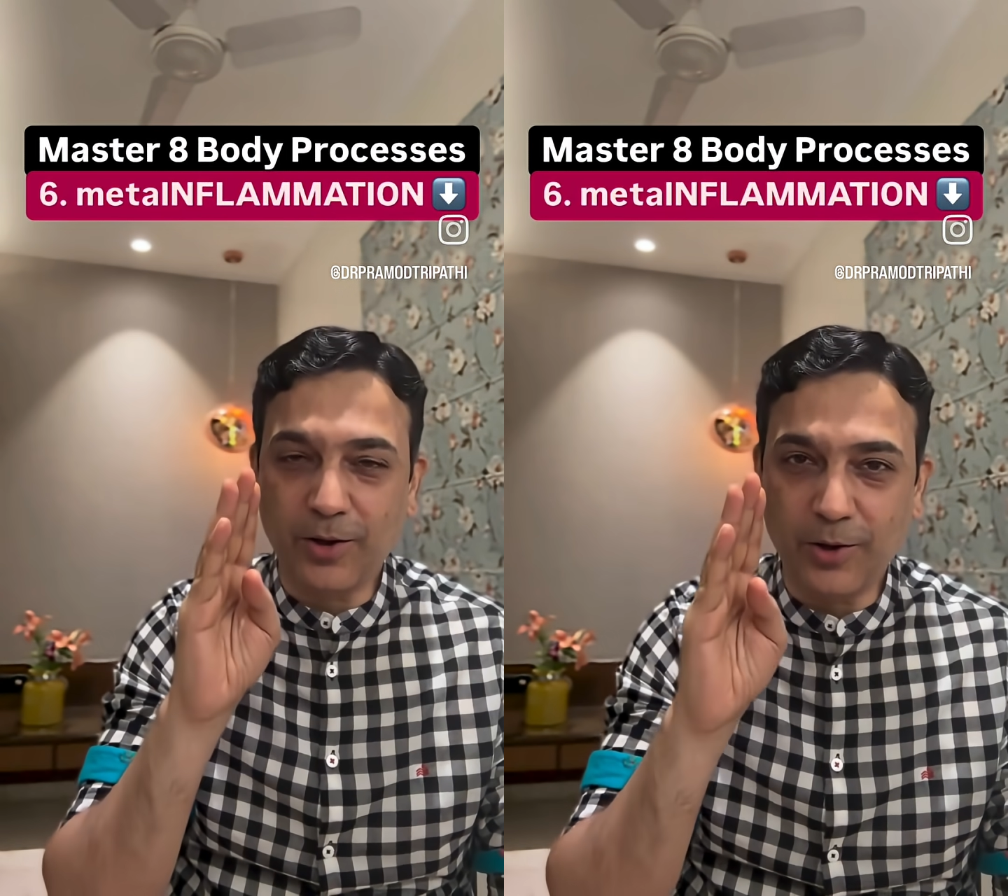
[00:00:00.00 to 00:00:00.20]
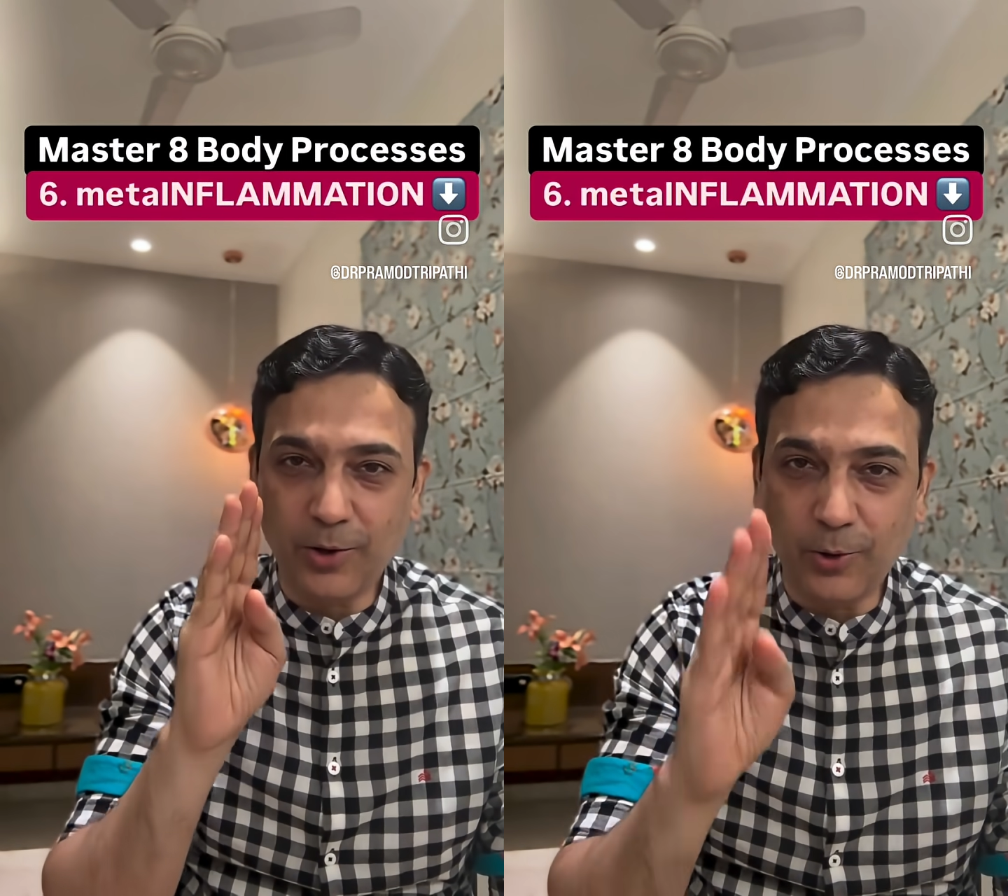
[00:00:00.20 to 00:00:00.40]

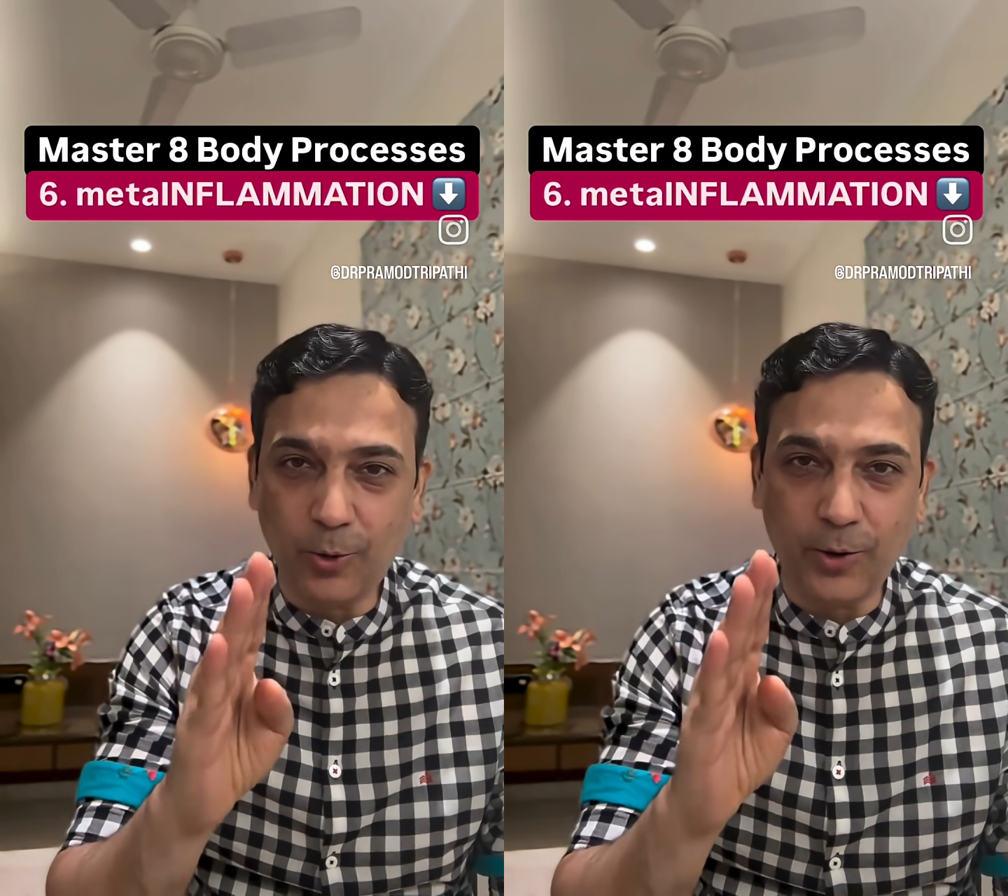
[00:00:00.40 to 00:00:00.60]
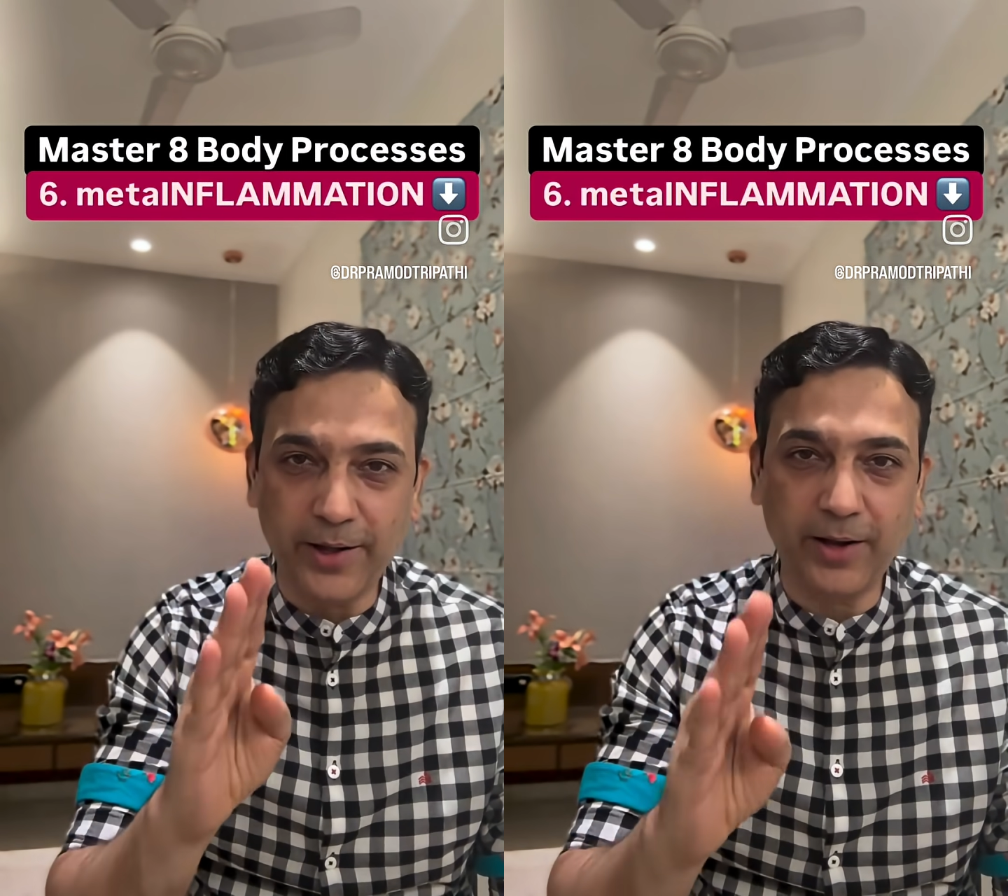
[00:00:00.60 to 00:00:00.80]

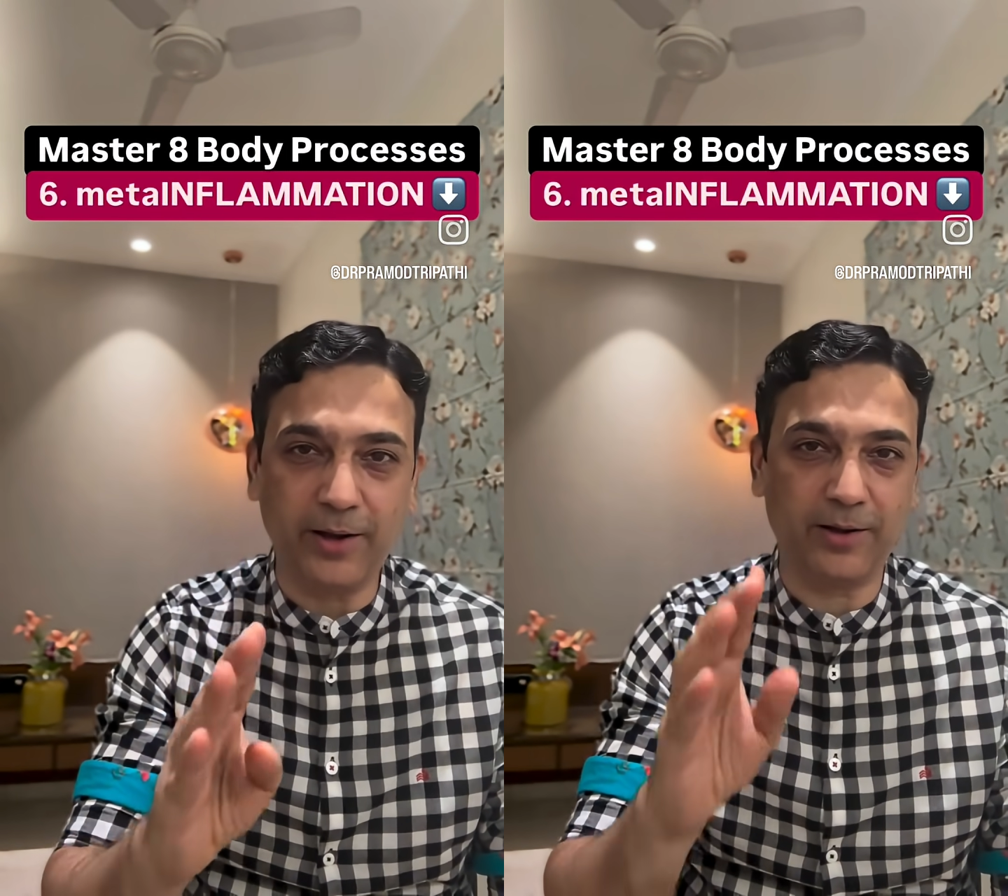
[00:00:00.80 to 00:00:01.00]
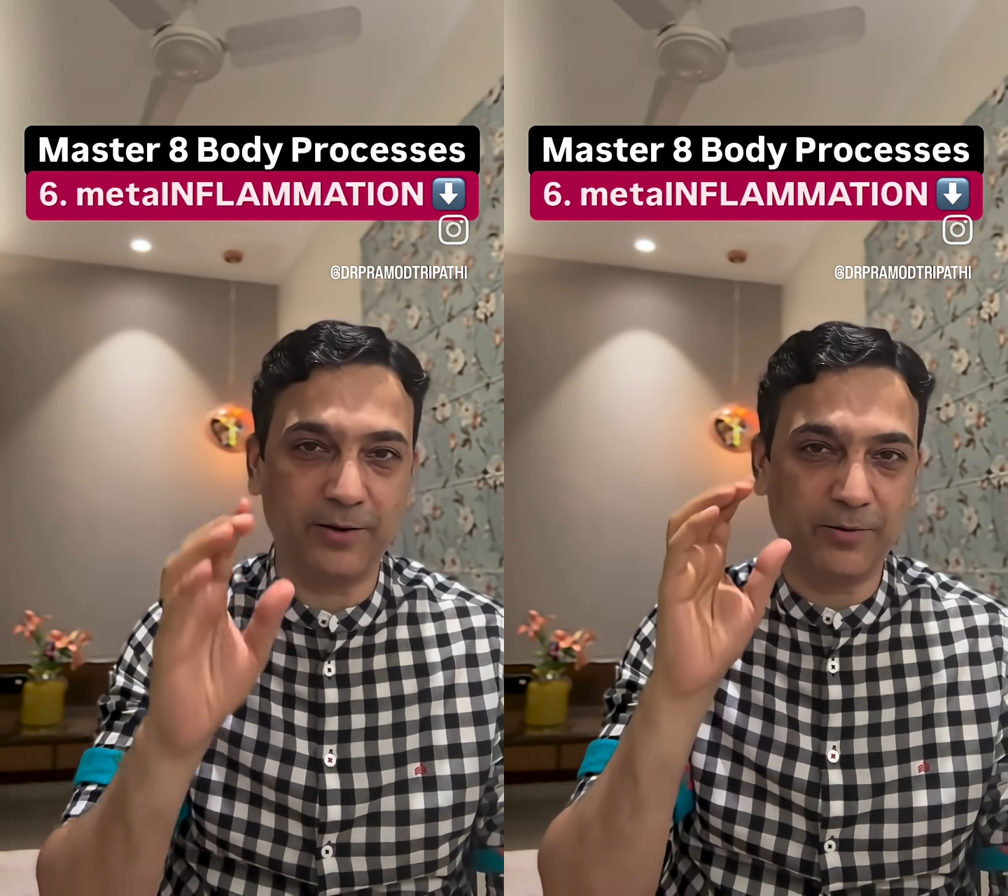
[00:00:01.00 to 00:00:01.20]

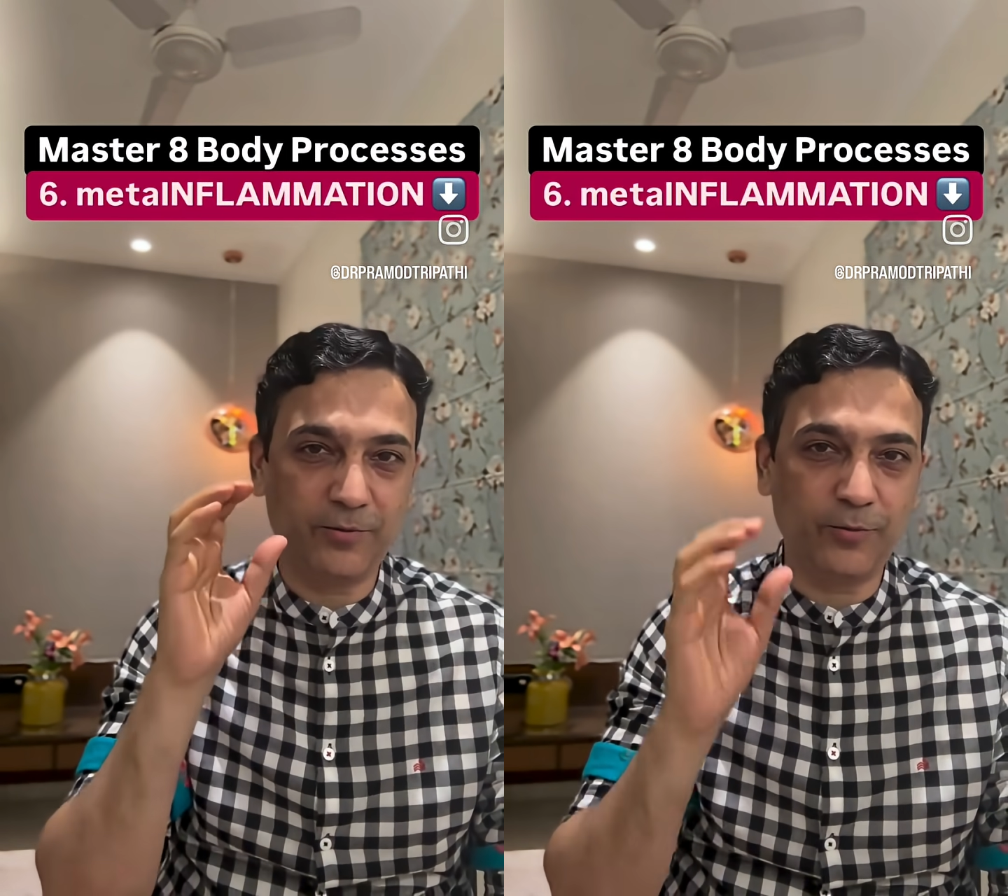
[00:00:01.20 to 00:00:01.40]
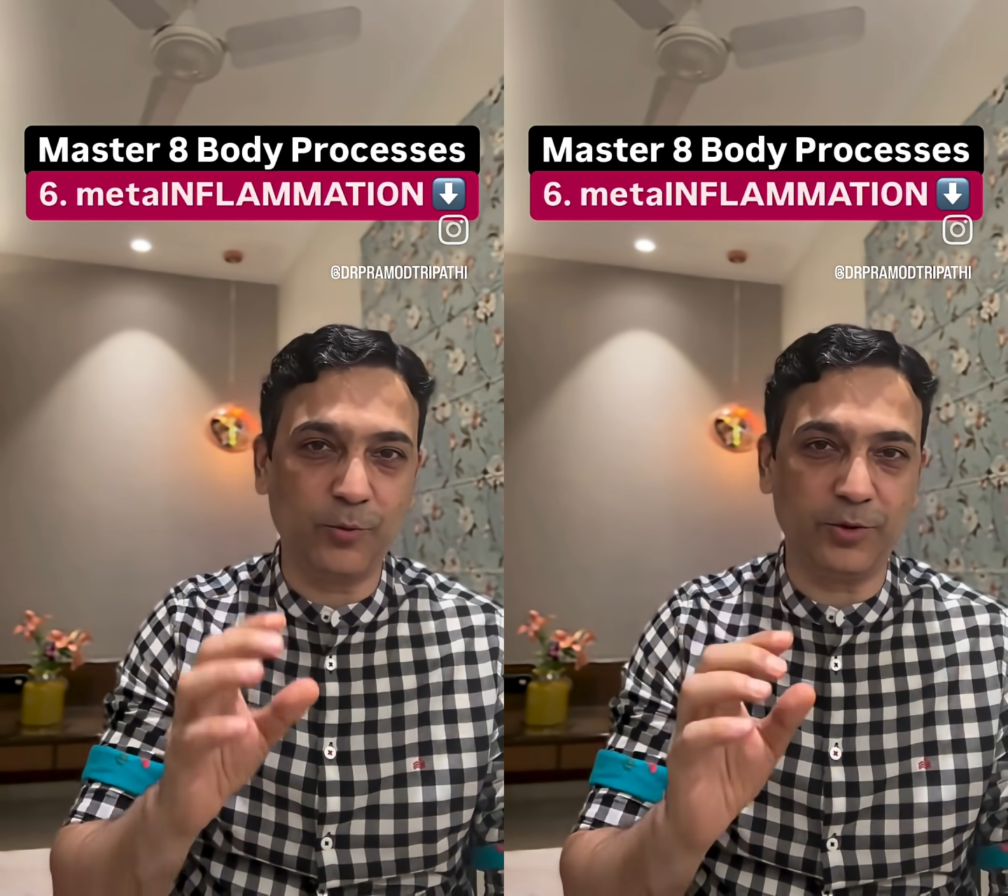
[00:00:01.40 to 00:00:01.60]
loading
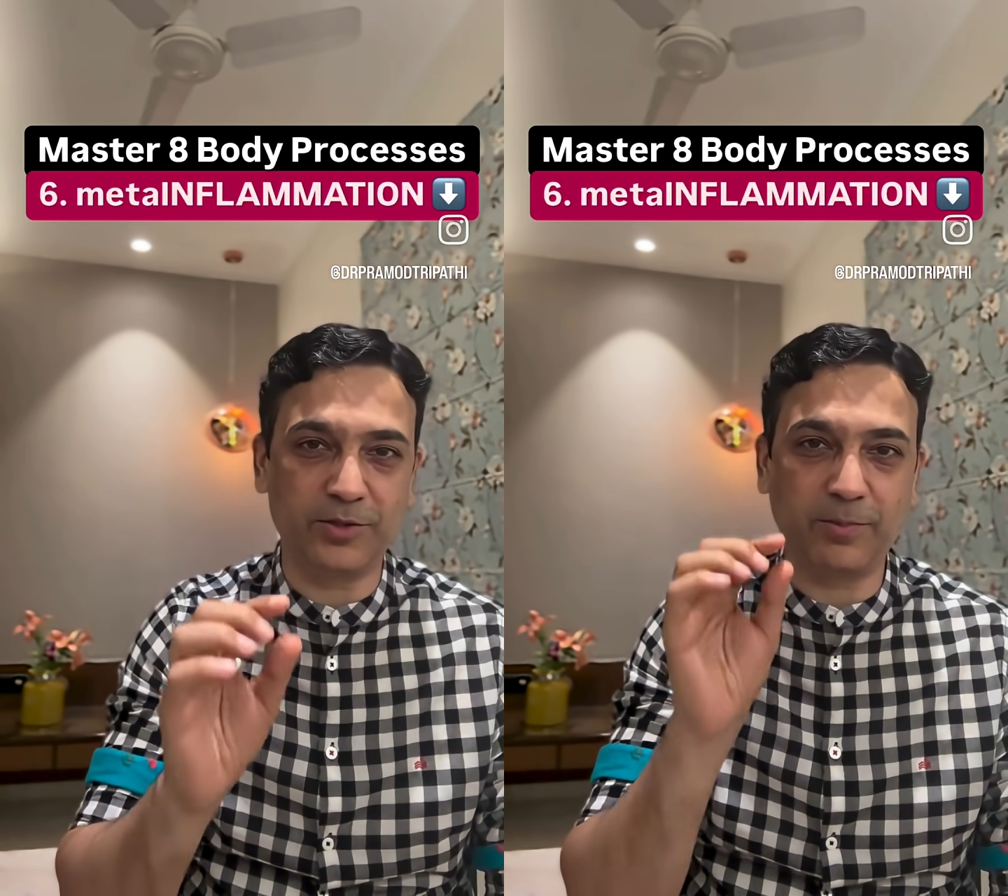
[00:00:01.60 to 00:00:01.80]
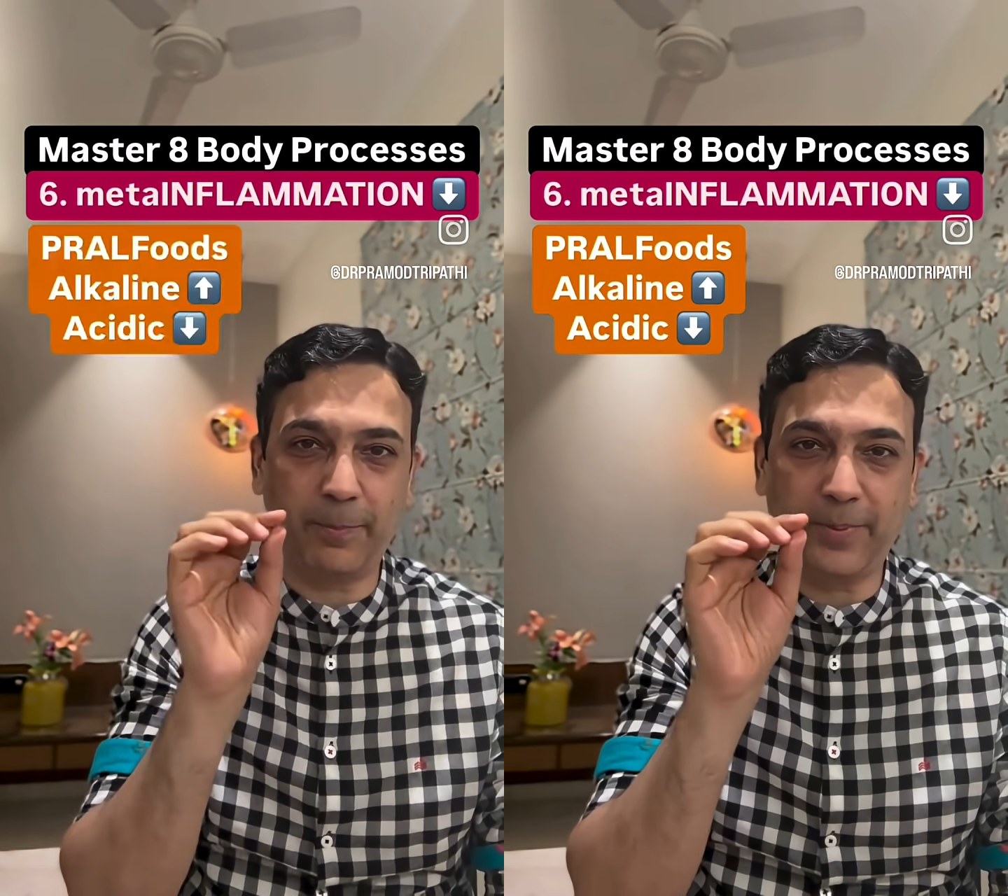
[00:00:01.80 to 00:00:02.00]
foods,